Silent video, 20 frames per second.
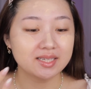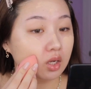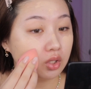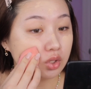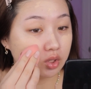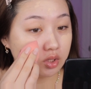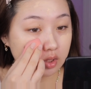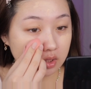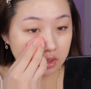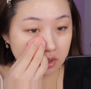I
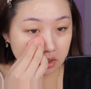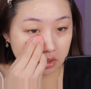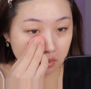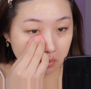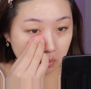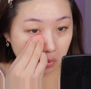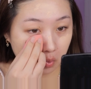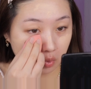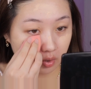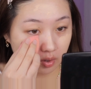just need a
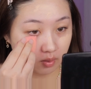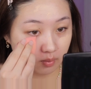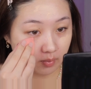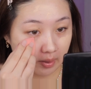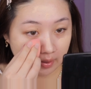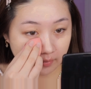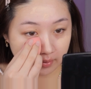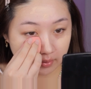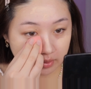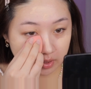more
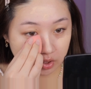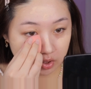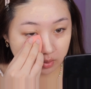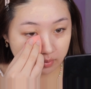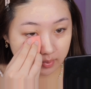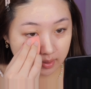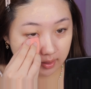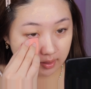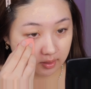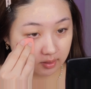matte foundation
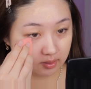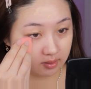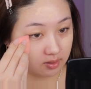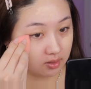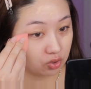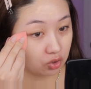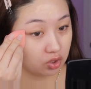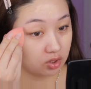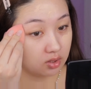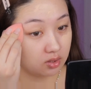because
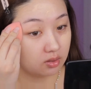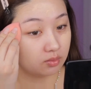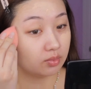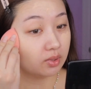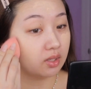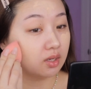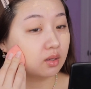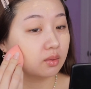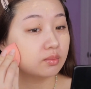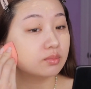it just
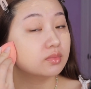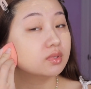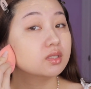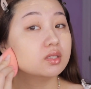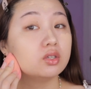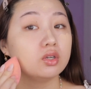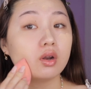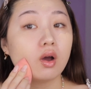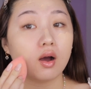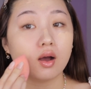becomes
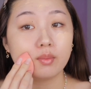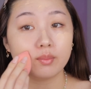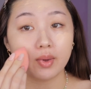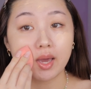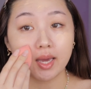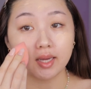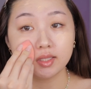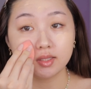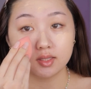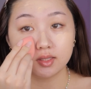not
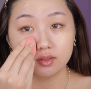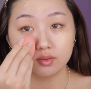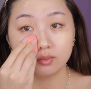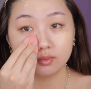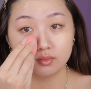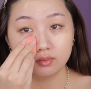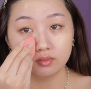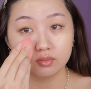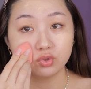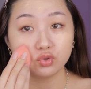matte
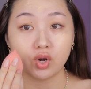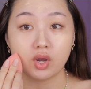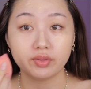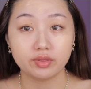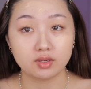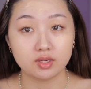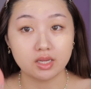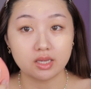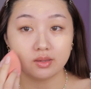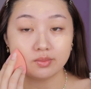throughout
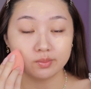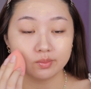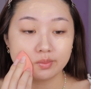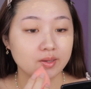the day.